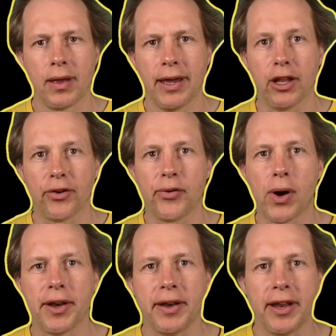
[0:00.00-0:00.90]
Hello
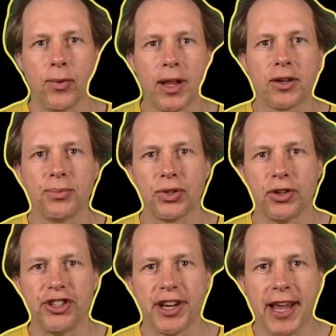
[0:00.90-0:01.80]
everyone and welcome to the
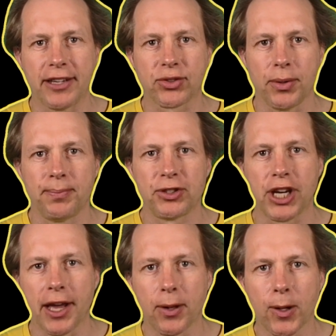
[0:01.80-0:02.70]
GenAIScript
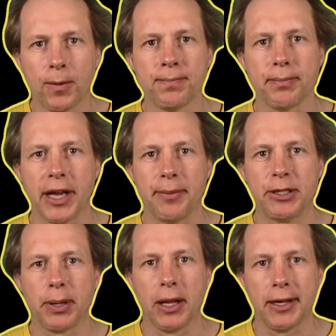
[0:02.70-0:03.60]
channel. My name
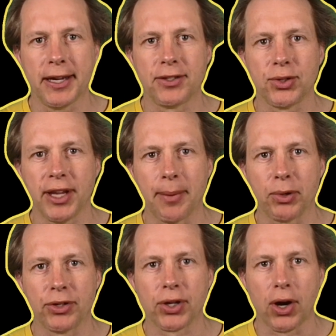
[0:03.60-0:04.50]
is Pelly and today I'm going
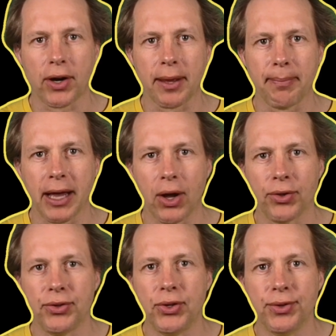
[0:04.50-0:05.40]
to talk
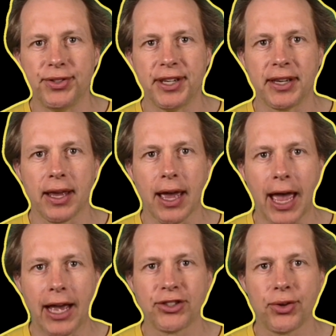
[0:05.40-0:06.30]
about using
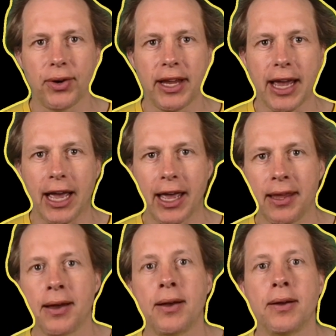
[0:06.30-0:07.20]
Azure AI
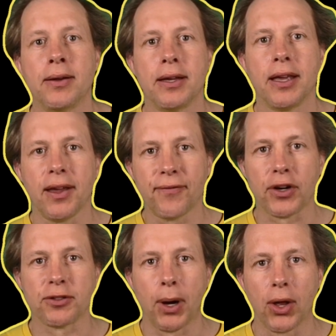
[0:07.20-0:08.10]

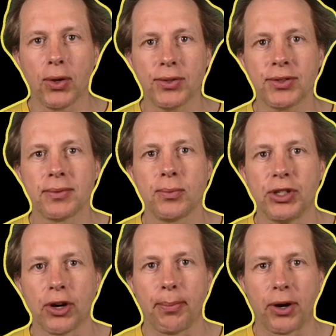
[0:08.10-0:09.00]
Inference Models,
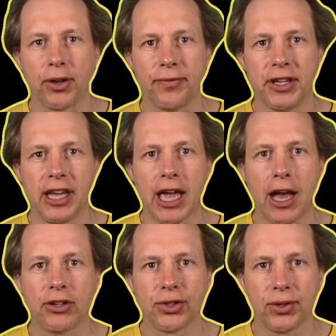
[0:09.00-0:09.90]
which are part of the
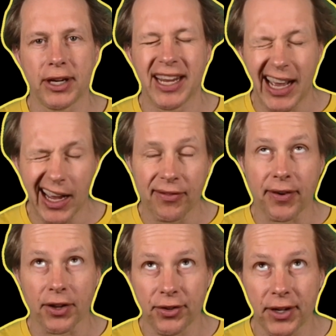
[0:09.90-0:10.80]
Azure AI
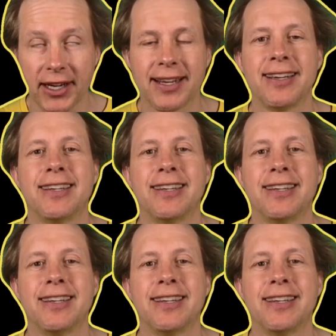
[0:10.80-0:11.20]
Foundry.